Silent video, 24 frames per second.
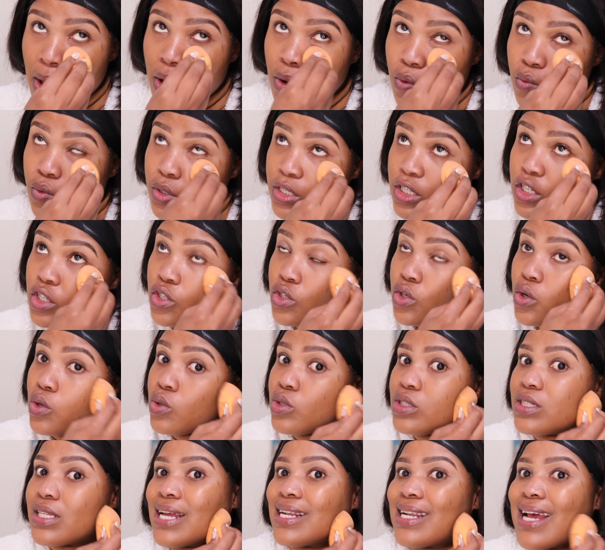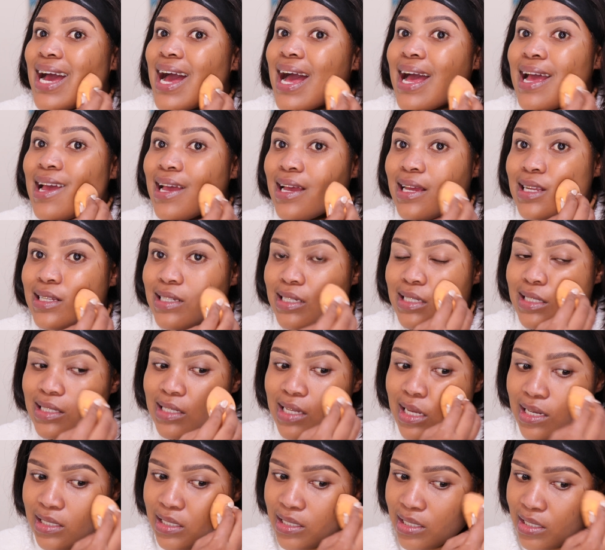which shows that I had
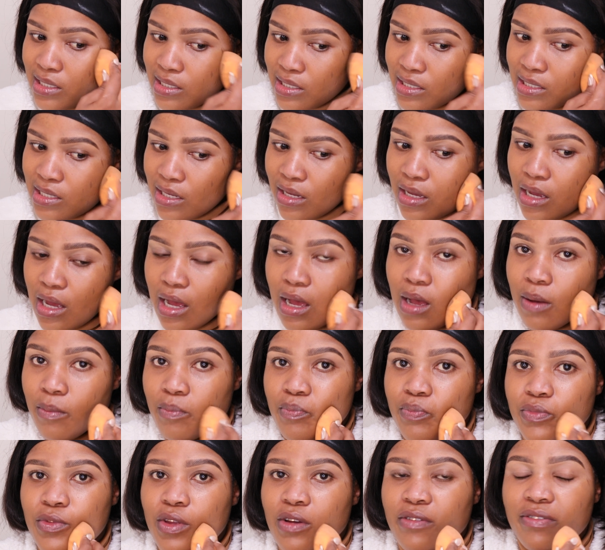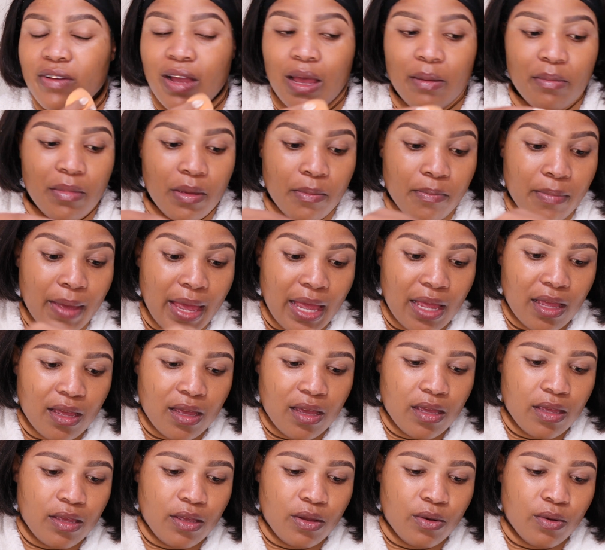intentions of coming back,
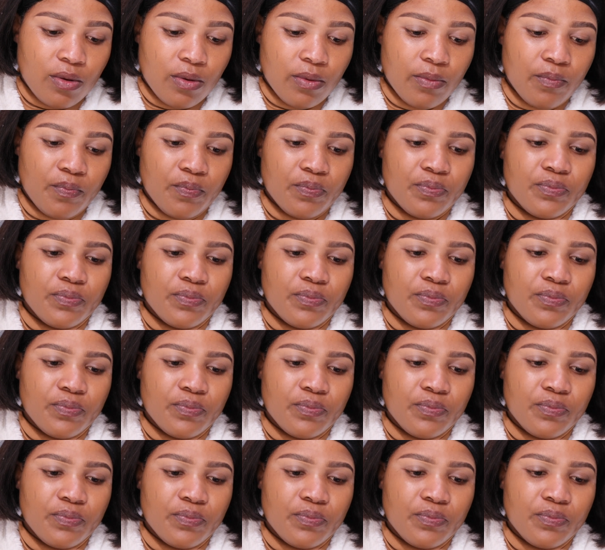you know.